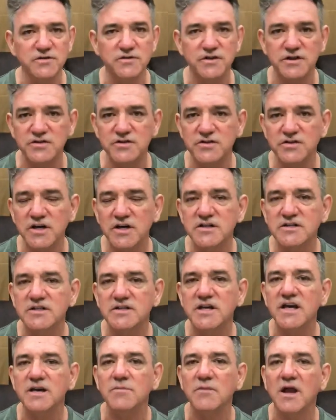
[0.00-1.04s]
You just
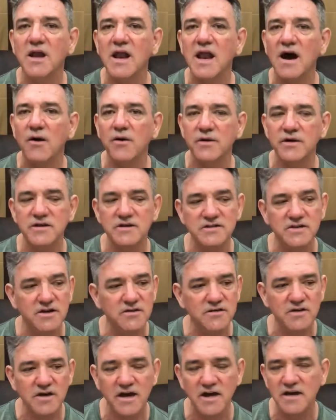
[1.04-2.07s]
keep allowing. You say,
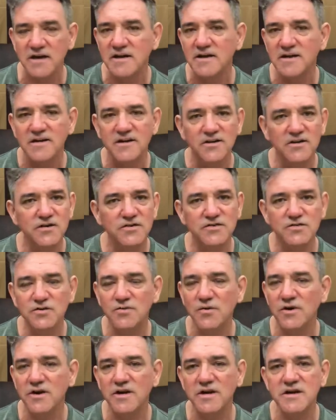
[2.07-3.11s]
okay, you do
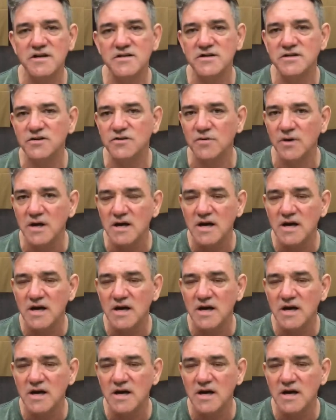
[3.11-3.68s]
what you need to do.